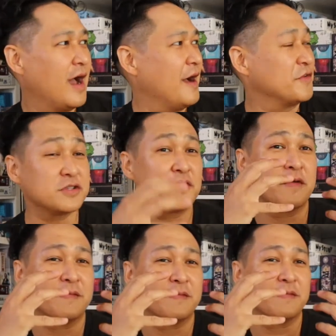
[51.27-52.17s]
For those of you
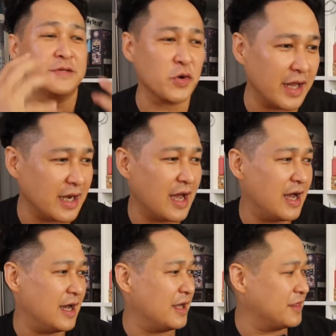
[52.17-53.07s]
who have been joining
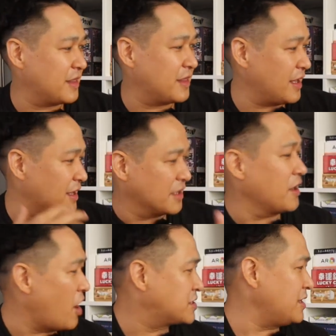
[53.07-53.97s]
the
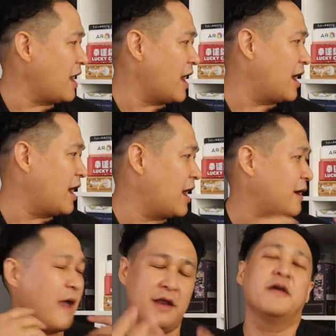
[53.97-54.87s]
auction
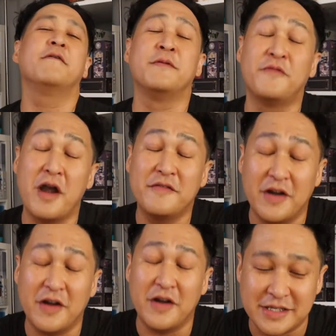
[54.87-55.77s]
and have been very,
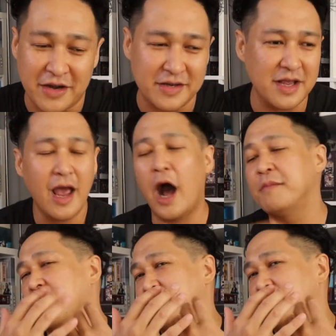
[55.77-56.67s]
very generous, I'll
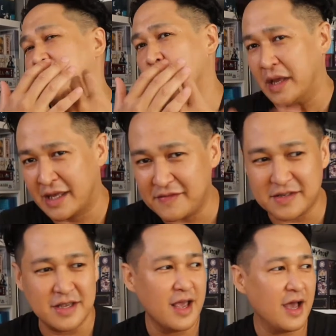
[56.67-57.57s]
be giving away
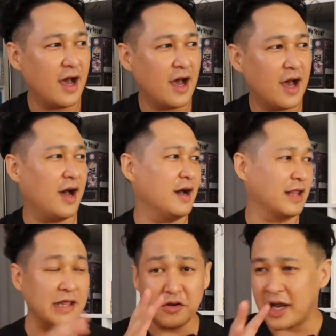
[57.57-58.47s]
gifts. Like
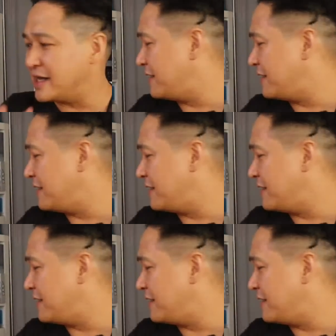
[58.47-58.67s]
little kind of